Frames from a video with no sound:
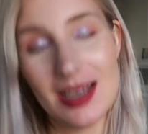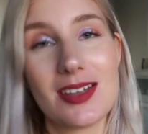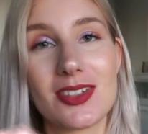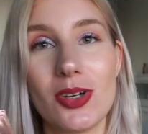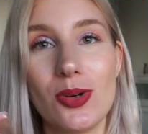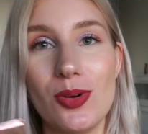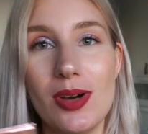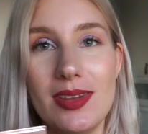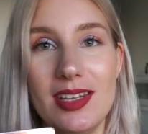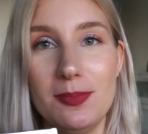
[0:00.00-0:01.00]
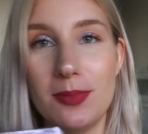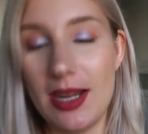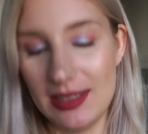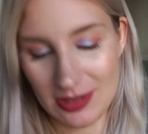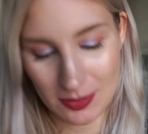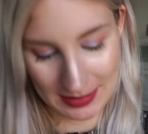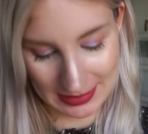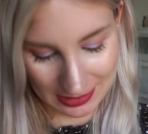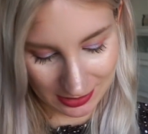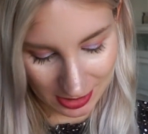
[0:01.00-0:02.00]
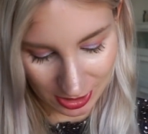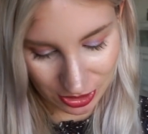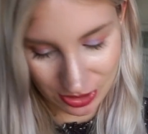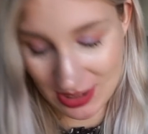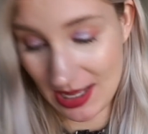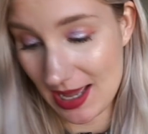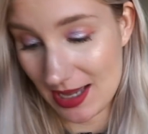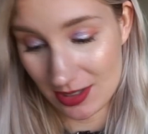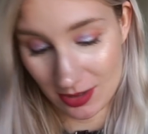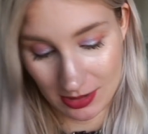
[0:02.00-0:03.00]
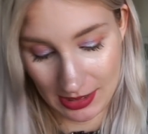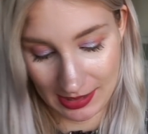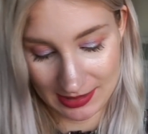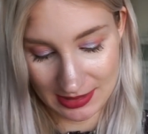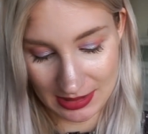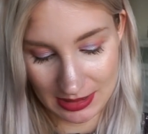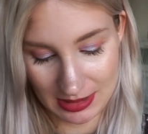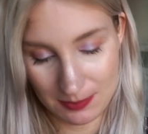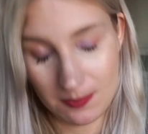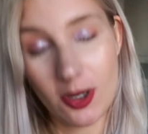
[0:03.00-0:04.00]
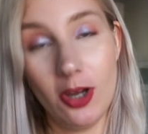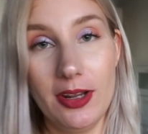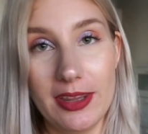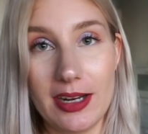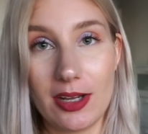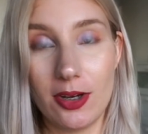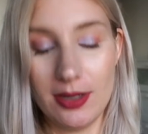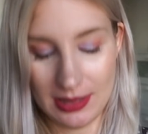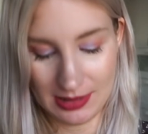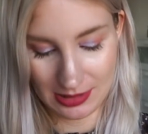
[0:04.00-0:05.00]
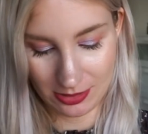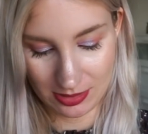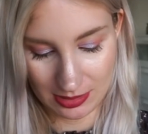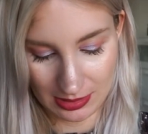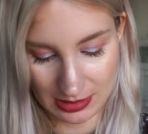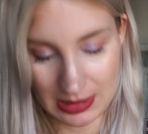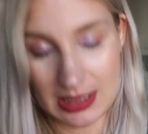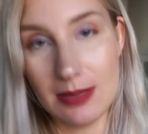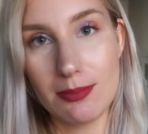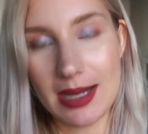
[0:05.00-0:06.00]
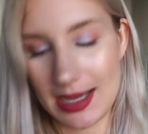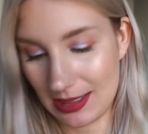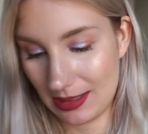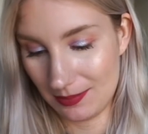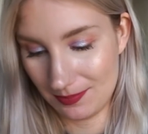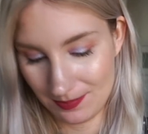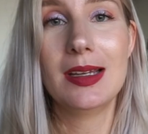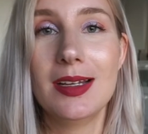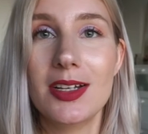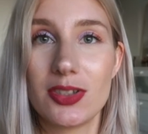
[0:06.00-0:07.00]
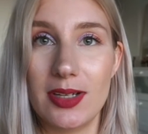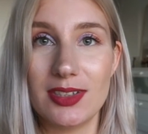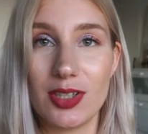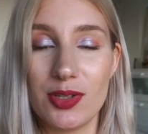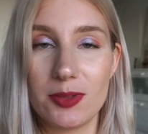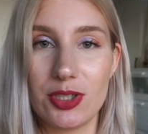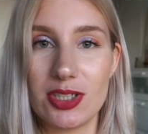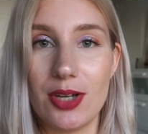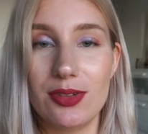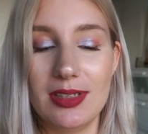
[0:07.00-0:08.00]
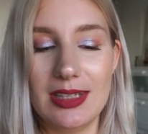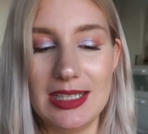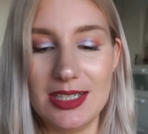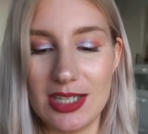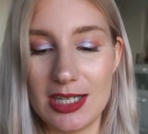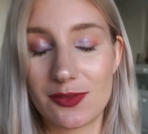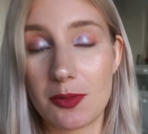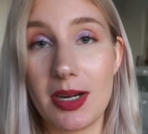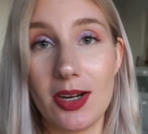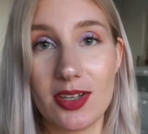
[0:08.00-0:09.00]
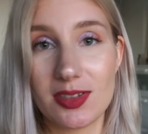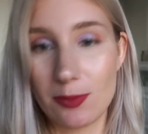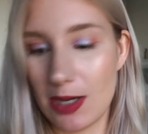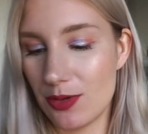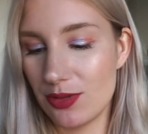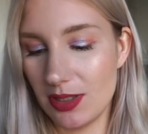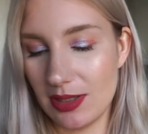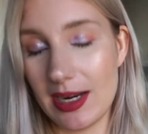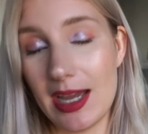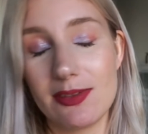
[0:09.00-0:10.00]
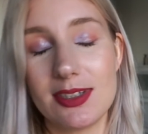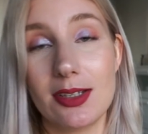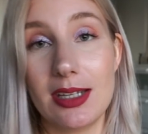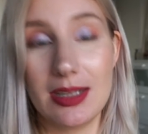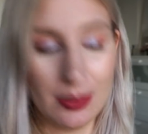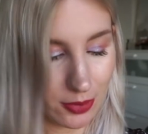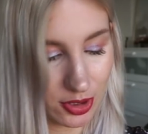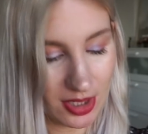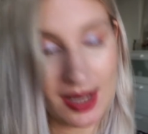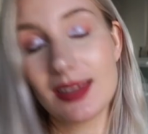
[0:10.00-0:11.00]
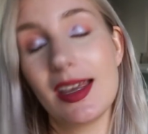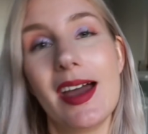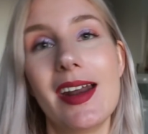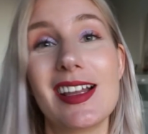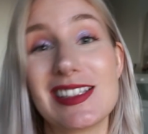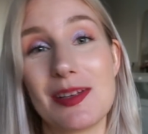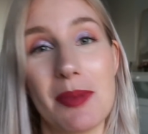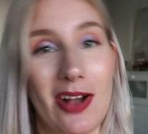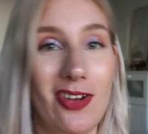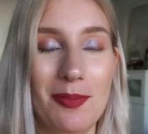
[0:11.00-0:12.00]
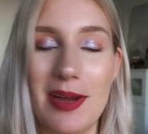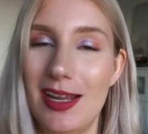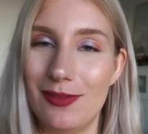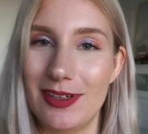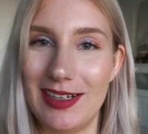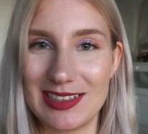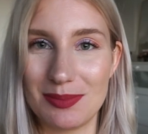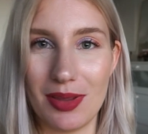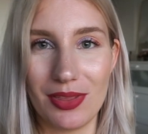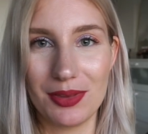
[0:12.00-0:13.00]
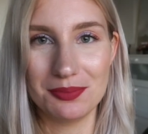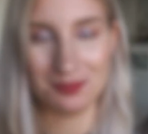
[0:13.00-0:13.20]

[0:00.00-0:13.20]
So this palette's completely untouched, and like I said, the color that I got is just the black. So let's go and swatch out the shades from my last round that I have still in the project, and let's see my color palette for the next month.